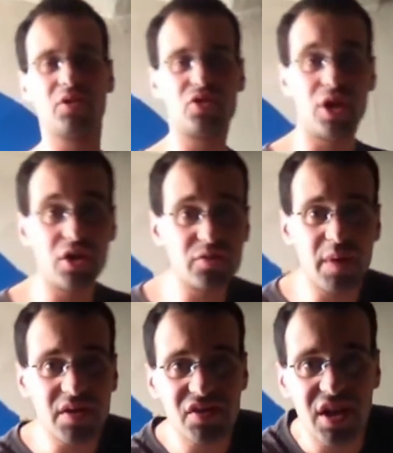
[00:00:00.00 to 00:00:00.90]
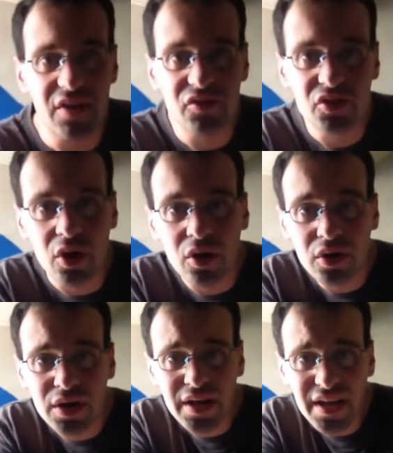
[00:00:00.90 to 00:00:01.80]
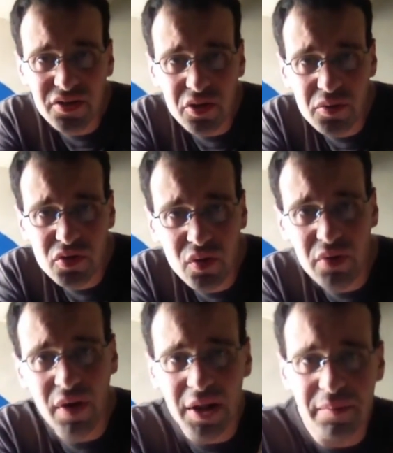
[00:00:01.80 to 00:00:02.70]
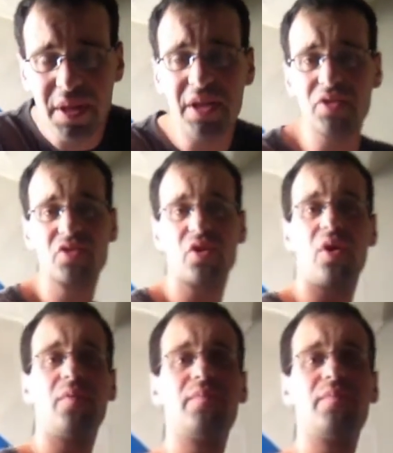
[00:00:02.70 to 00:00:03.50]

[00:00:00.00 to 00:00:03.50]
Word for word: Well, it's not really above the label, but I'm gonna challenge myself.